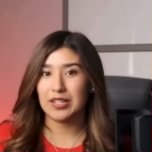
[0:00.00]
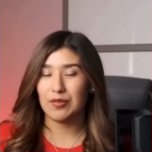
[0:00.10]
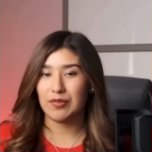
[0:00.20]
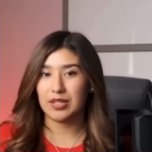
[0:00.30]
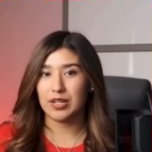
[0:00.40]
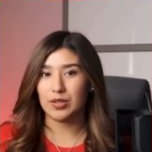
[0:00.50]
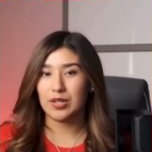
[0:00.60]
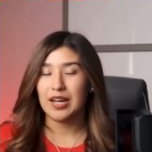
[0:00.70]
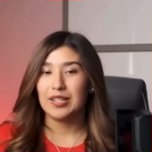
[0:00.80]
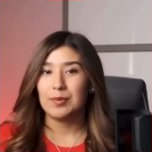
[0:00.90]
Did you think
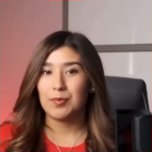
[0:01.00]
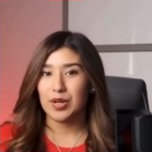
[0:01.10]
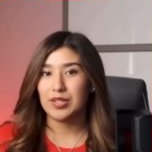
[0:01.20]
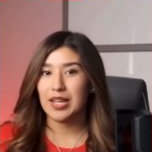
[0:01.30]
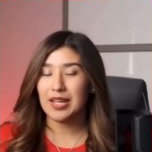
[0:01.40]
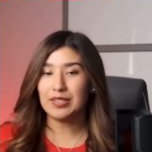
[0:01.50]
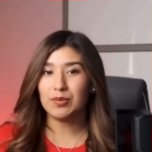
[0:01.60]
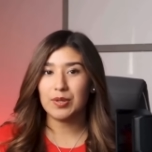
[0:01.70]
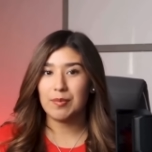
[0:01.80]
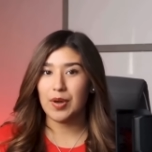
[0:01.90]
creating product
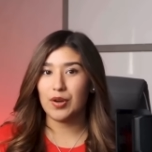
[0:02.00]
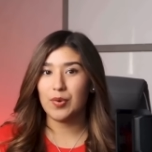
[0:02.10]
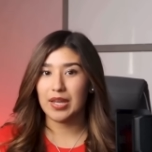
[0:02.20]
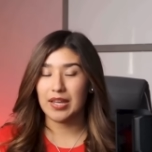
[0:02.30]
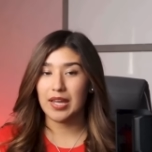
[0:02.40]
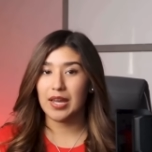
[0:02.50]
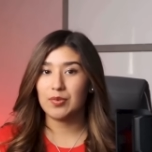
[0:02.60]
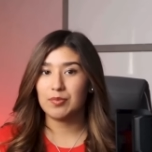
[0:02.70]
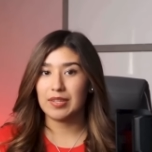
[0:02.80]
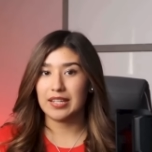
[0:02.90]
ads with Pollo
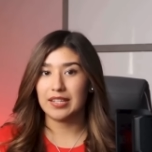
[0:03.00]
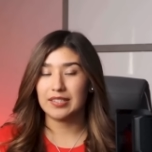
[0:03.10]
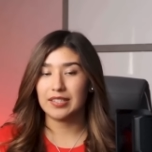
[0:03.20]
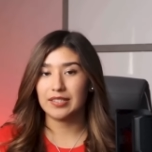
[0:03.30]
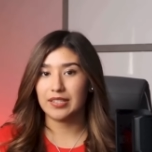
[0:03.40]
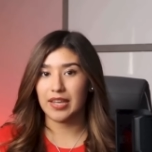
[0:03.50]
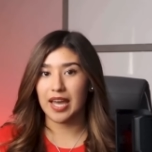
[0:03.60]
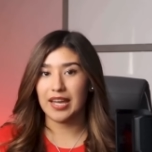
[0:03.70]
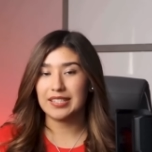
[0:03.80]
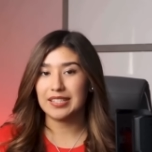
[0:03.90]
AI would be easy?
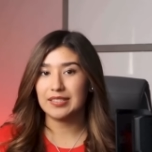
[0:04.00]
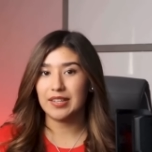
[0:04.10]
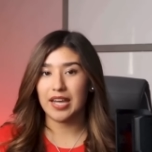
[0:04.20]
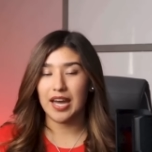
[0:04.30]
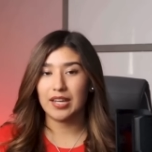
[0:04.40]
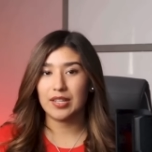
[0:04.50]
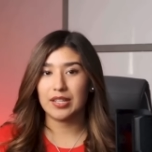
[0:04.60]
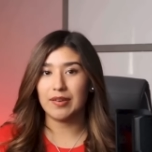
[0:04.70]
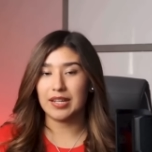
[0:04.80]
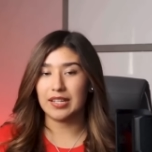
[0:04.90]
I did. I
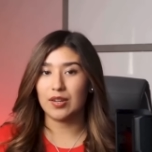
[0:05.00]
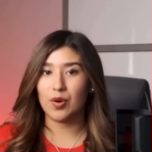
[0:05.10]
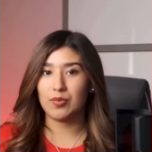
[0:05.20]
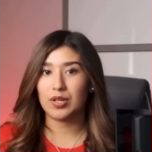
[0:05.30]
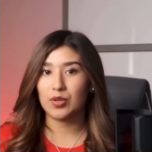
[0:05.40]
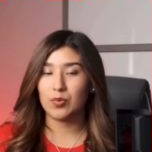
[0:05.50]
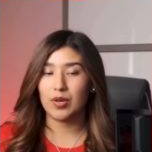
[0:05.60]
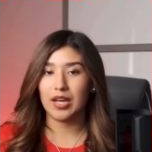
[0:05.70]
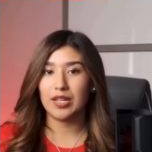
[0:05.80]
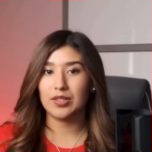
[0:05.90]
generated over
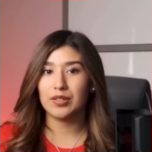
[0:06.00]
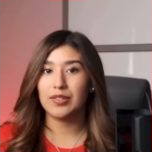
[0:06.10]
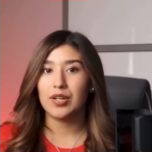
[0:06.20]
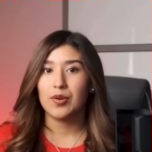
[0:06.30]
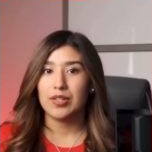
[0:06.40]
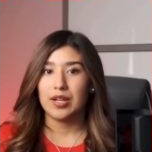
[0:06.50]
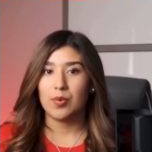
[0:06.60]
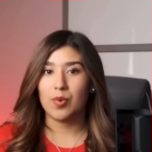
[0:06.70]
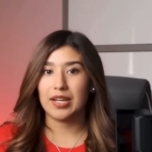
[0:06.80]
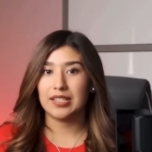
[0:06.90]
200 videos
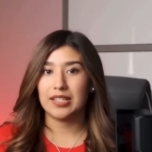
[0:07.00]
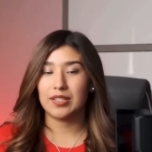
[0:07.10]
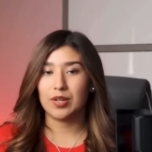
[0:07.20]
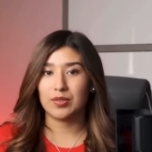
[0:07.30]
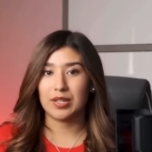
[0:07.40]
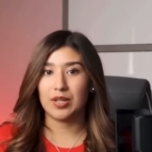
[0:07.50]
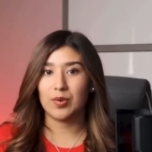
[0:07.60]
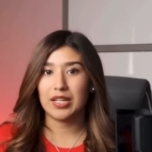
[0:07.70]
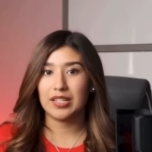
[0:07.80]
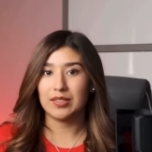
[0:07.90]
and wasted three
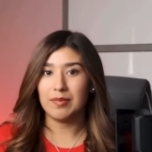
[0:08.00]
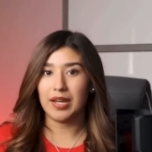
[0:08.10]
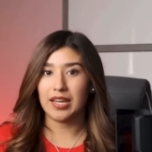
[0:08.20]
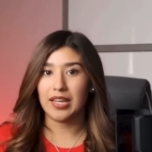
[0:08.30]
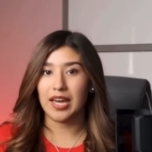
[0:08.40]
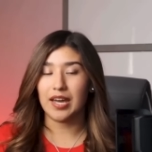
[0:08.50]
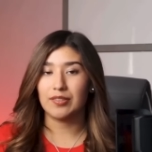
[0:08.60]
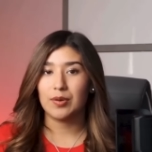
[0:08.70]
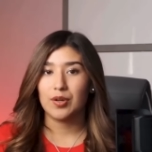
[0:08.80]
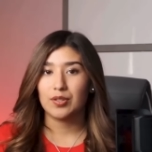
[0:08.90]
weeks making
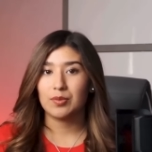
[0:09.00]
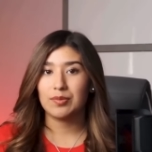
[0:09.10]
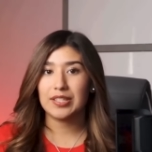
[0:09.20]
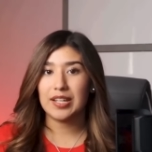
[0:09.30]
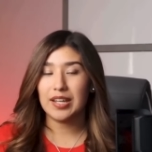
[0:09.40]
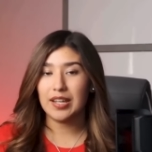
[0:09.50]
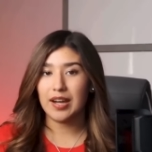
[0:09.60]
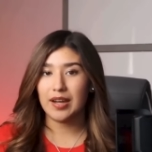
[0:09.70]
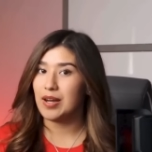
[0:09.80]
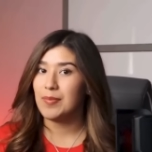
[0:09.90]
every possible mistake.
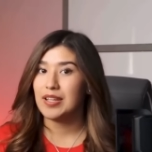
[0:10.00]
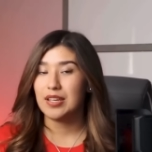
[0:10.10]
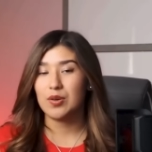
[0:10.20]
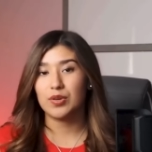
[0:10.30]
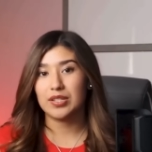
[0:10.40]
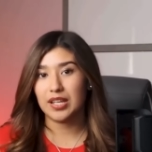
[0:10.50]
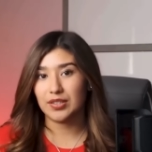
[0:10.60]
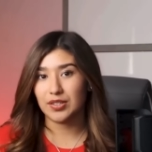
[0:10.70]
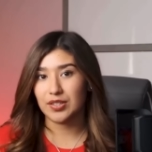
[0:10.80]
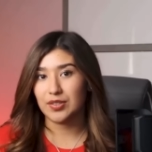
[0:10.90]
But it was
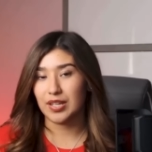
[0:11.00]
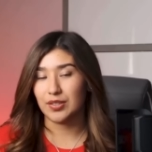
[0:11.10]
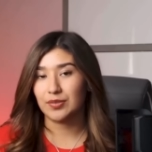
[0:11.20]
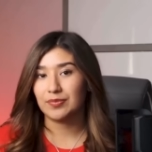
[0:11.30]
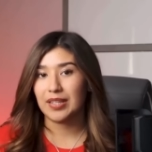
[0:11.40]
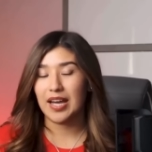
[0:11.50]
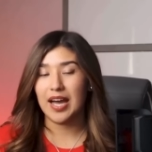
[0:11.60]
such a struggle.